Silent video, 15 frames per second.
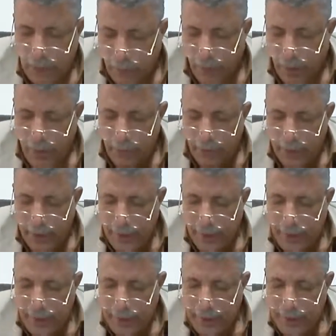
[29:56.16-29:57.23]
Literary
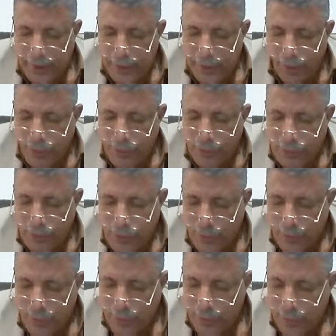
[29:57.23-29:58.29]
theory
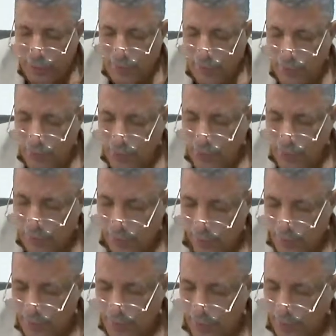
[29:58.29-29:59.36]
offers to us a view of
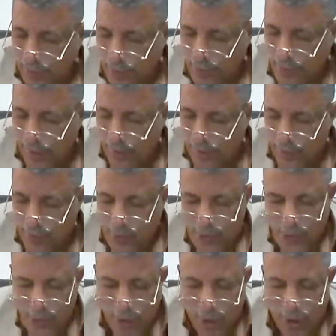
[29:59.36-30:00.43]
life, an understanding
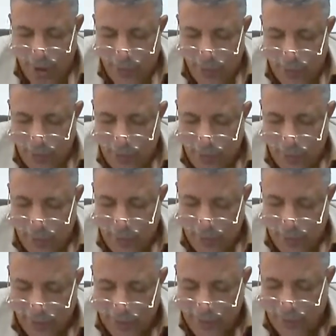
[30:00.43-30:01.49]
of why we
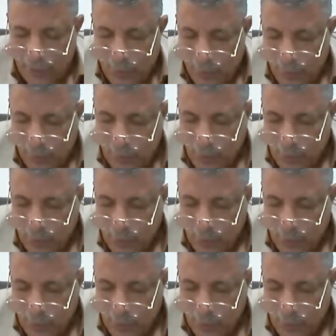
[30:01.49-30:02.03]
interpret text the way we